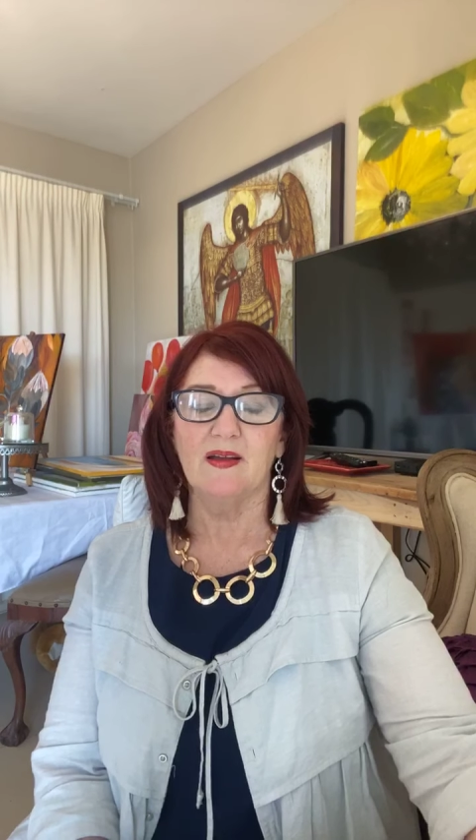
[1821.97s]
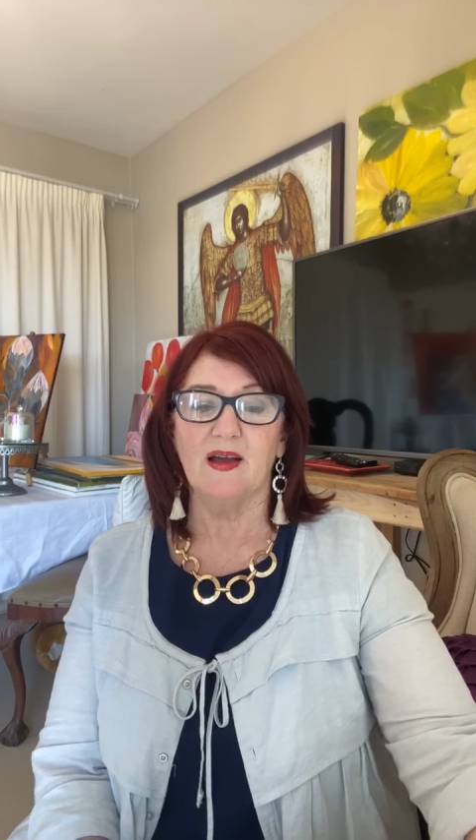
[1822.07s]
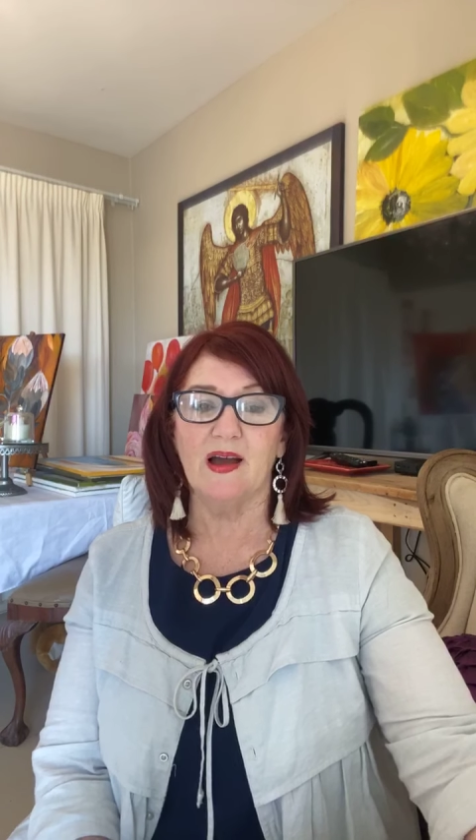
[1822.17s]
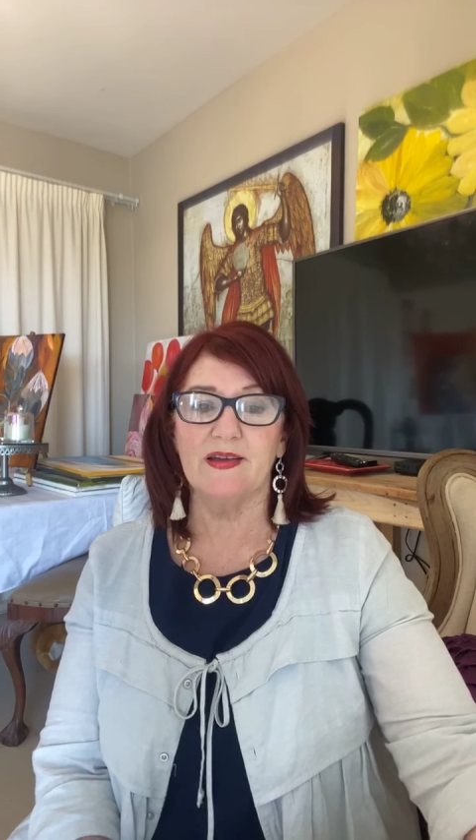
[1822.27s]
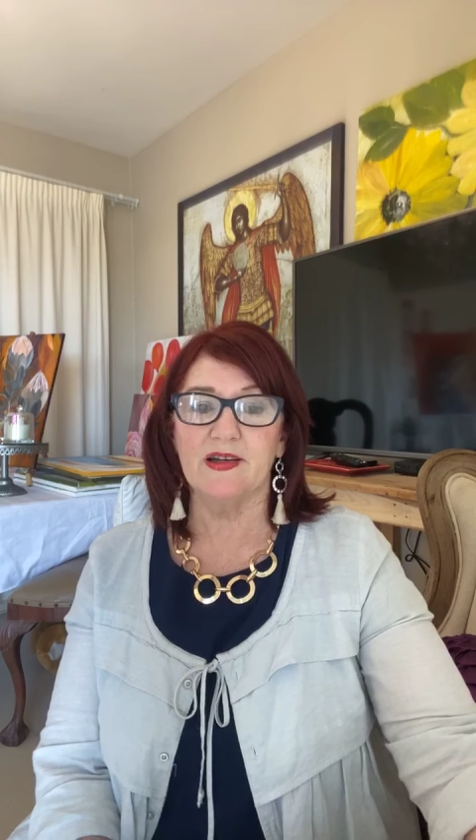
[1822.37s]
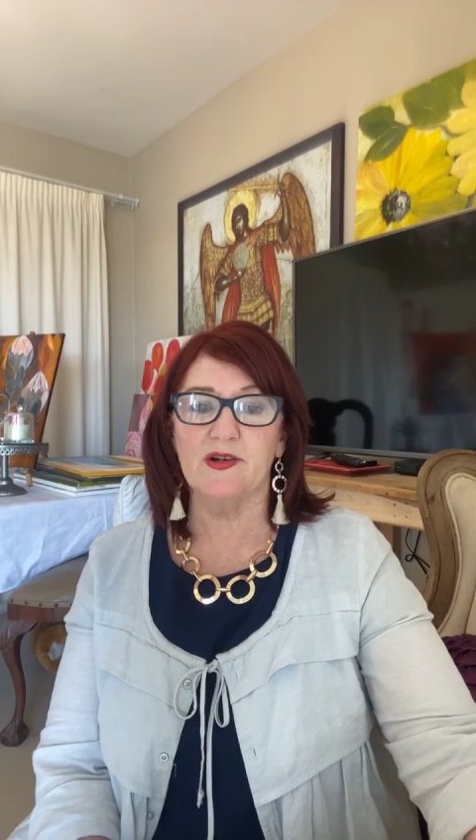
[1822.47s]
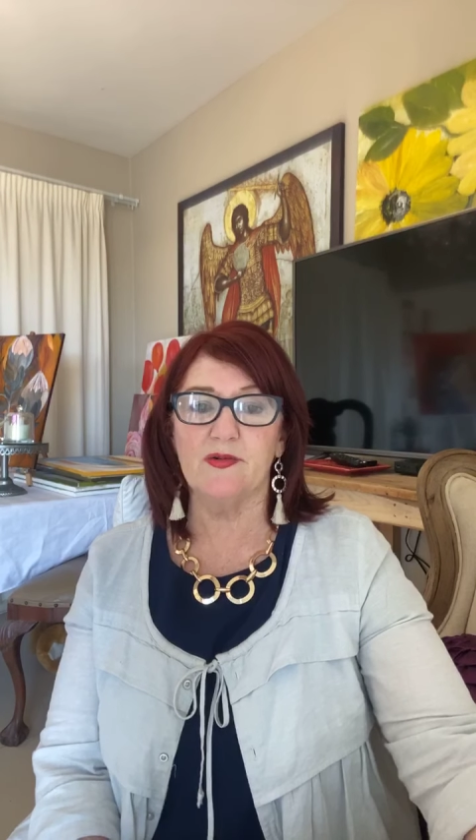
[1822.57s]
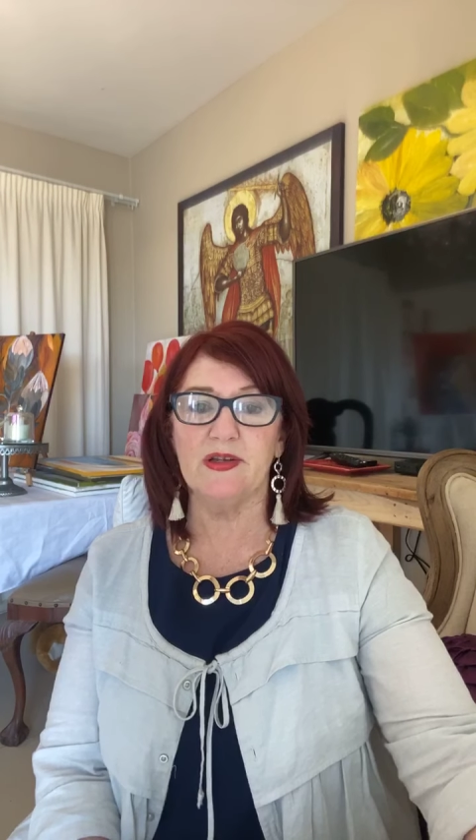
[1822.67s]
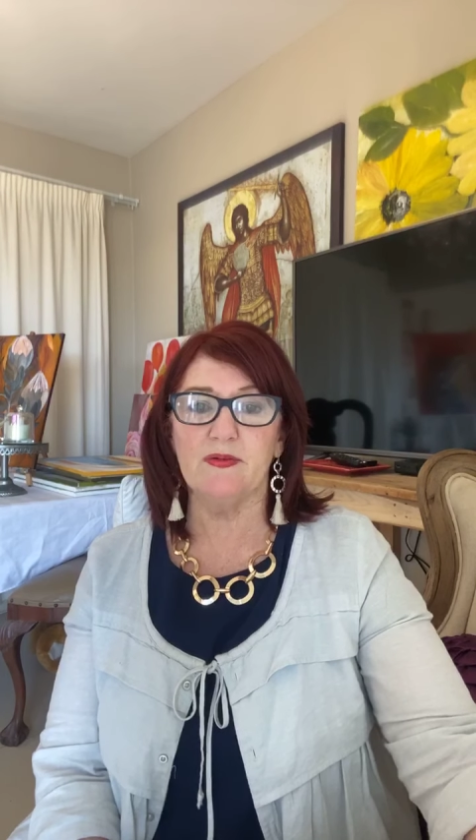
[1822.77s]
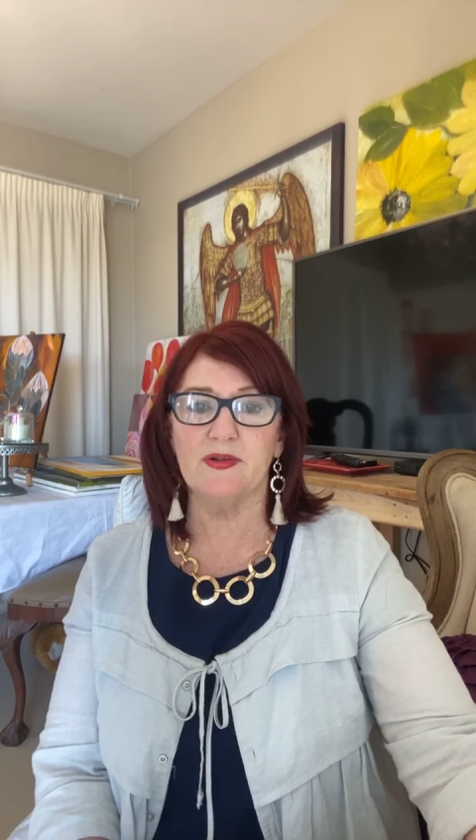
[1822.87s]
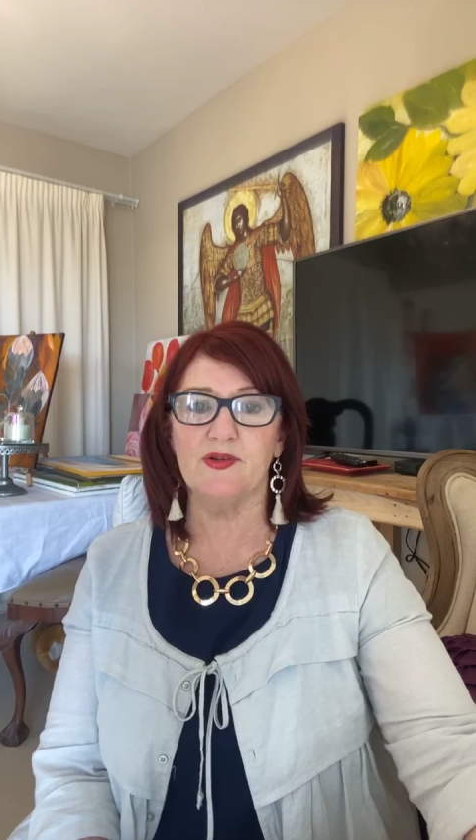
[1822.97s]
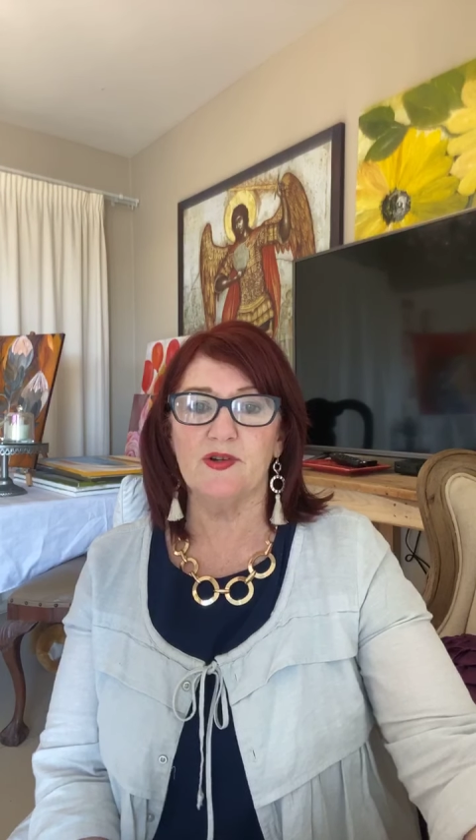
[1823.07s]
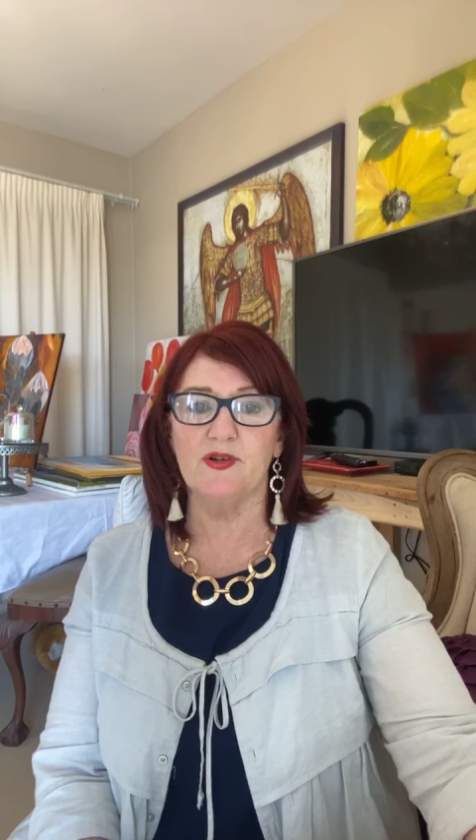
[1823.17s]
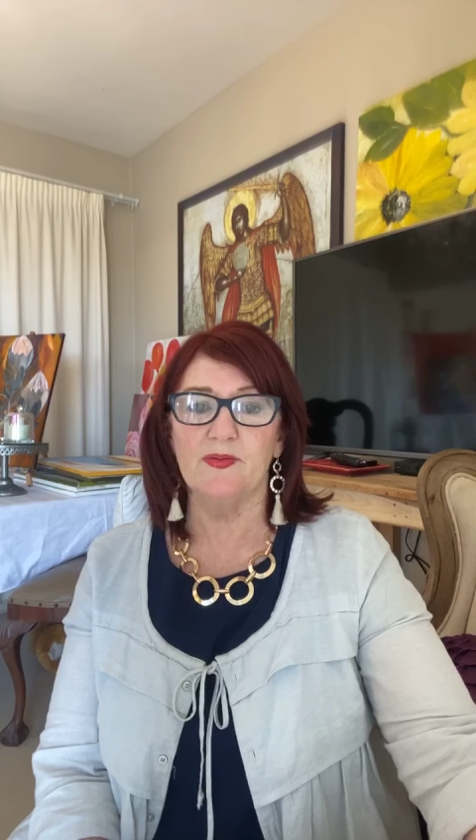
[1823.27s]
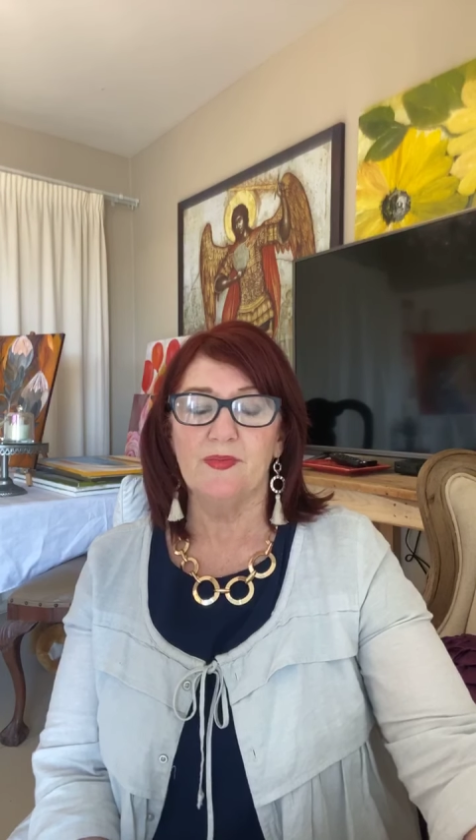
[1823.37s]
I agree with
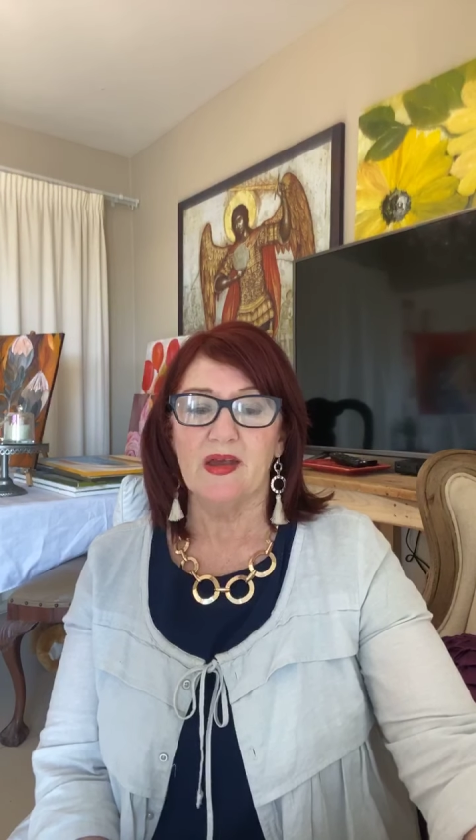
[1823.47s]
you.